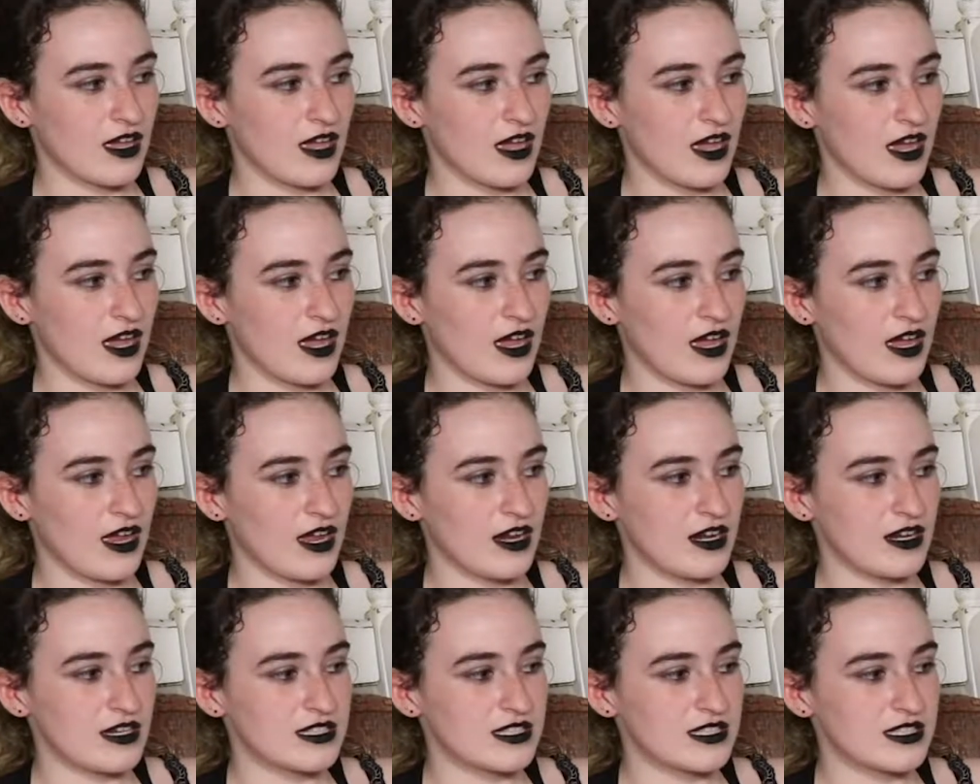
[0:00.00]

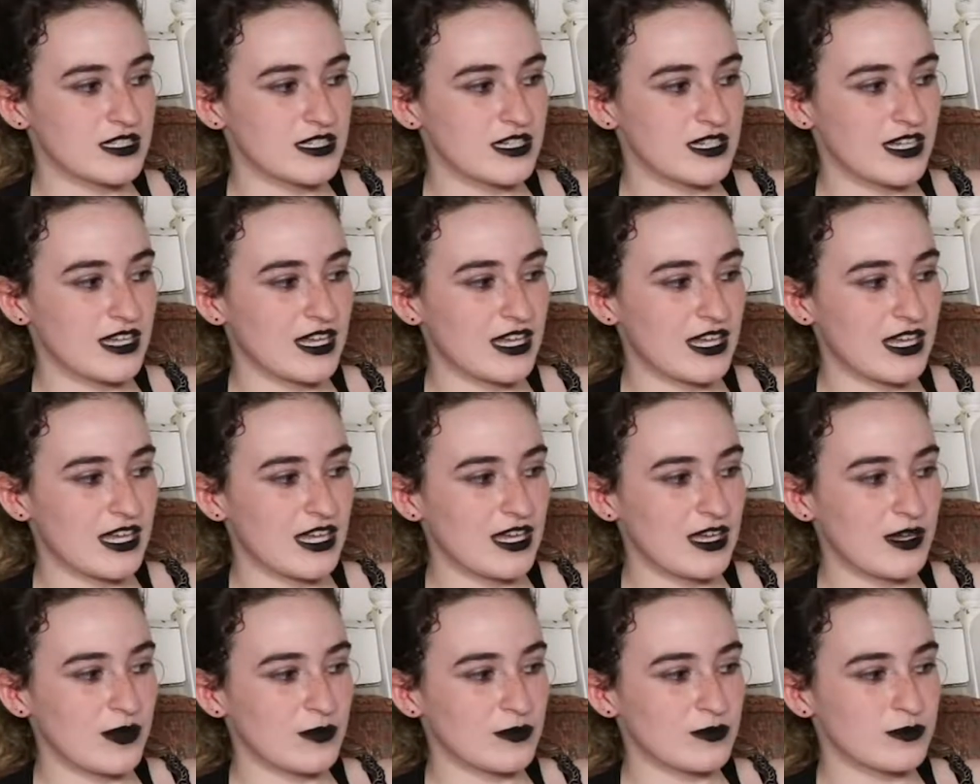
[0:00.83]
And
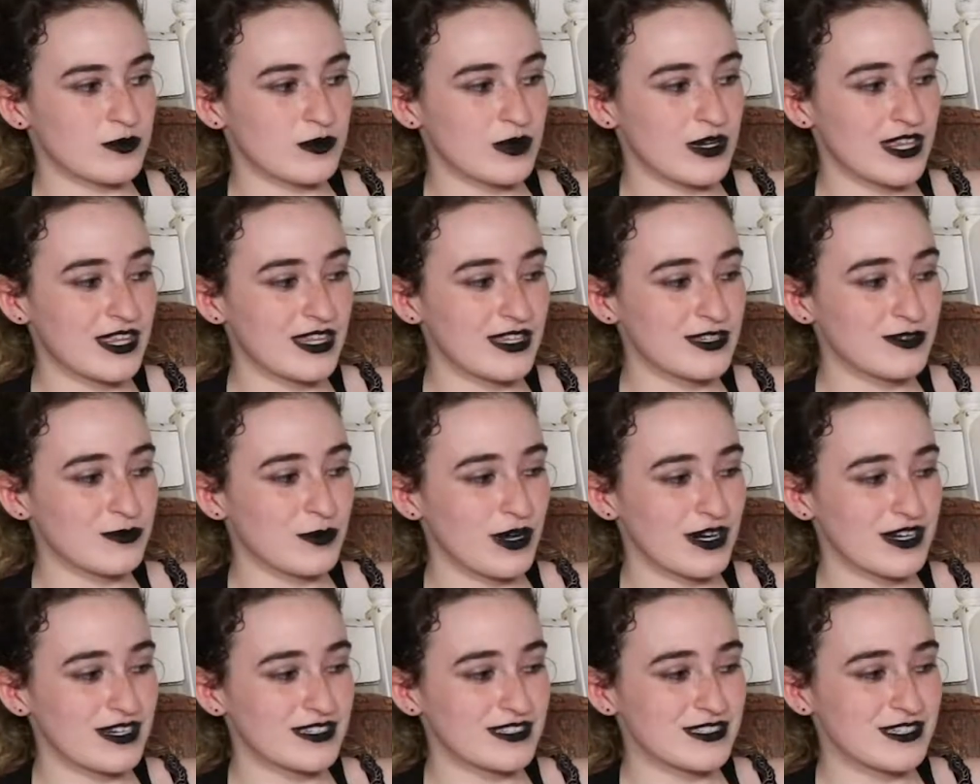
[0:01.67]
he really
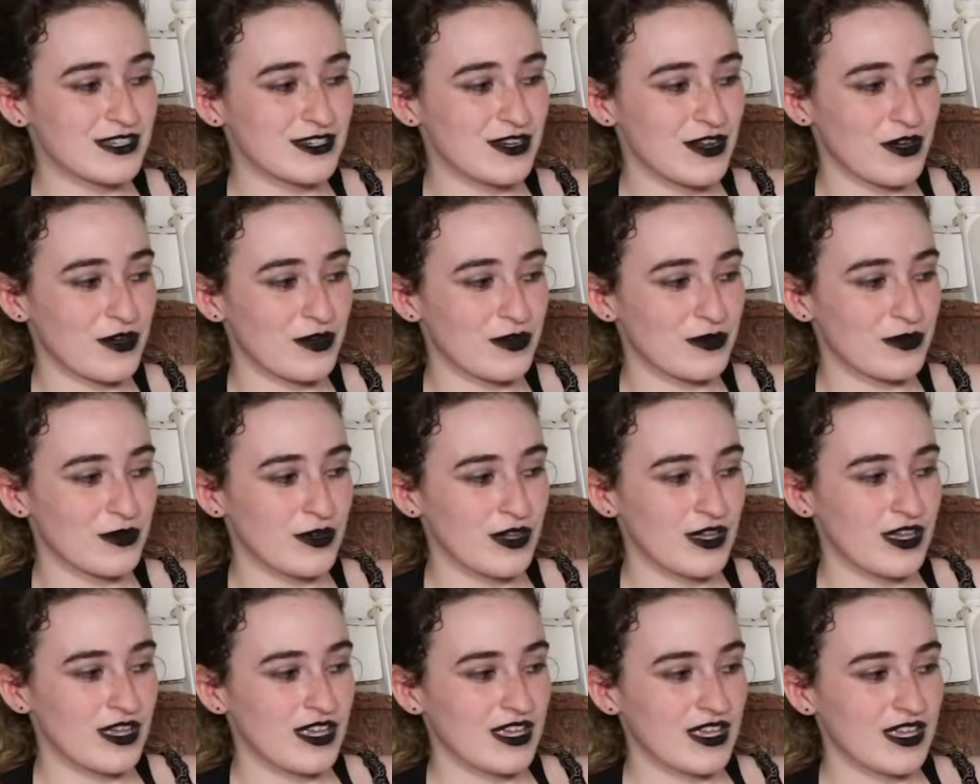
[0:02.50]
wanted to know
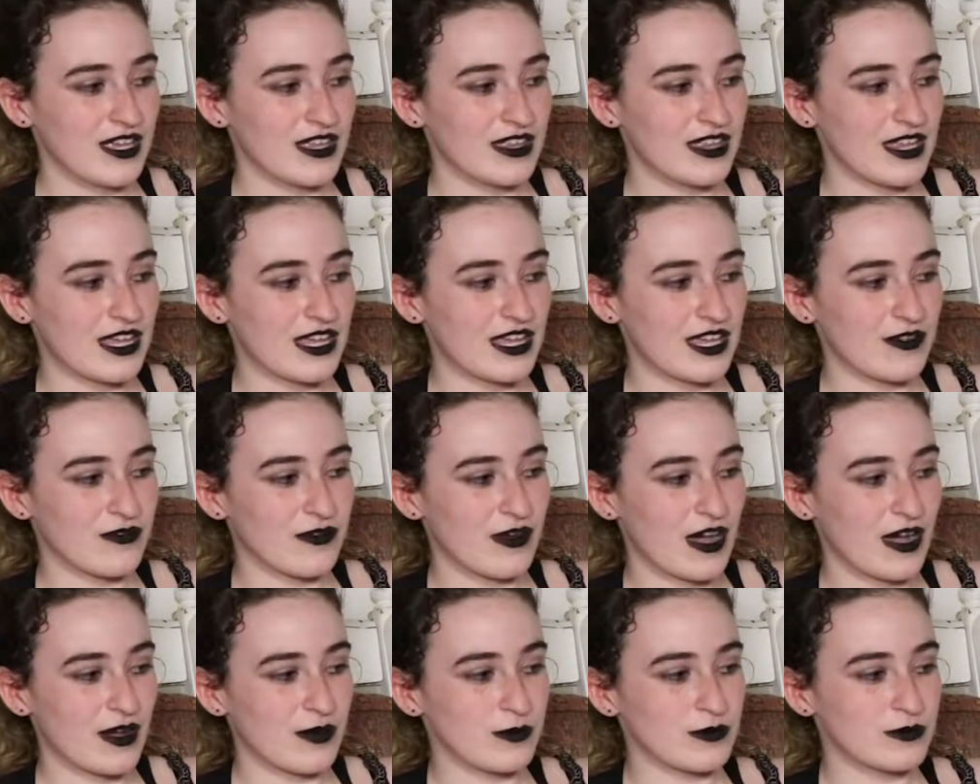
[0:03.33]
if
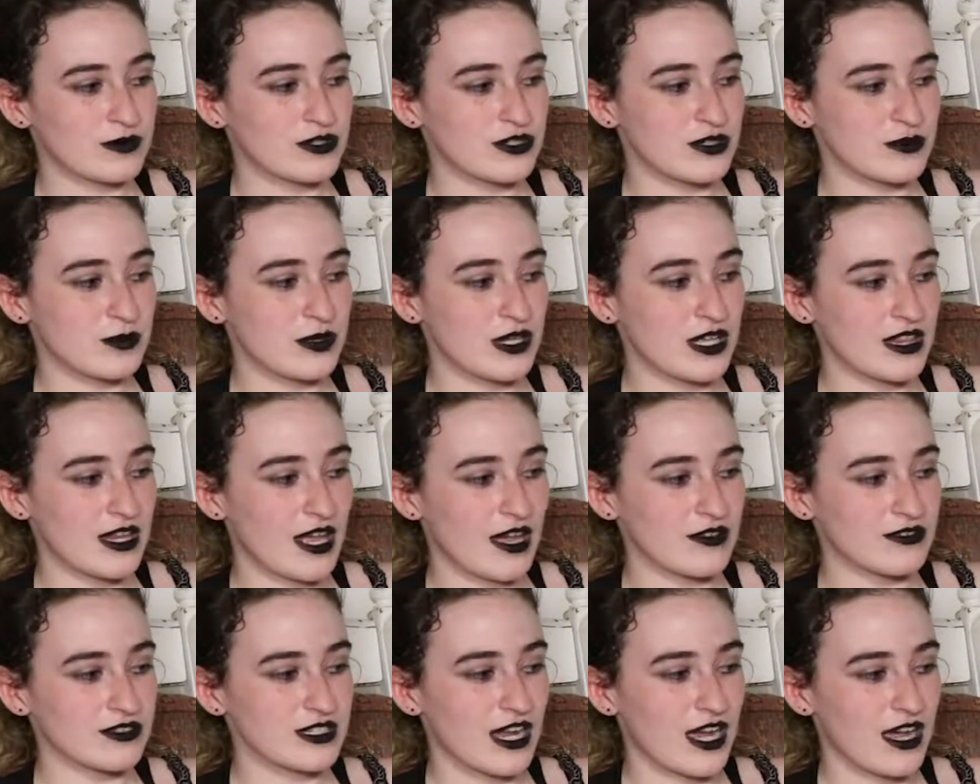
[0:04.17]
I should be
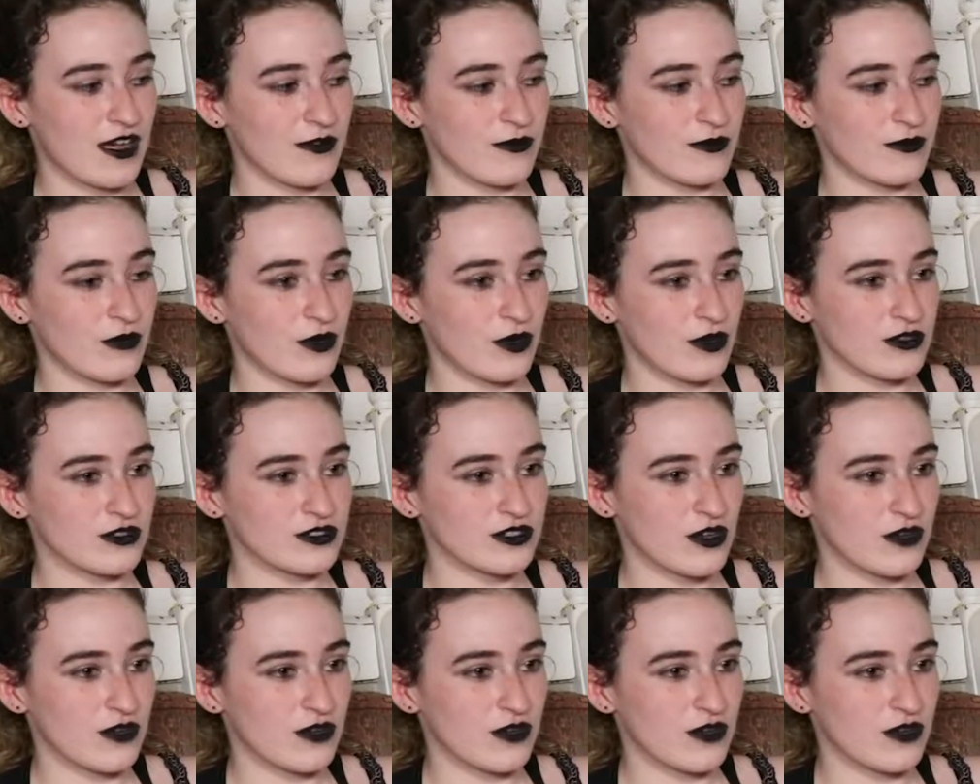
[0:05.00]
allowed to have girls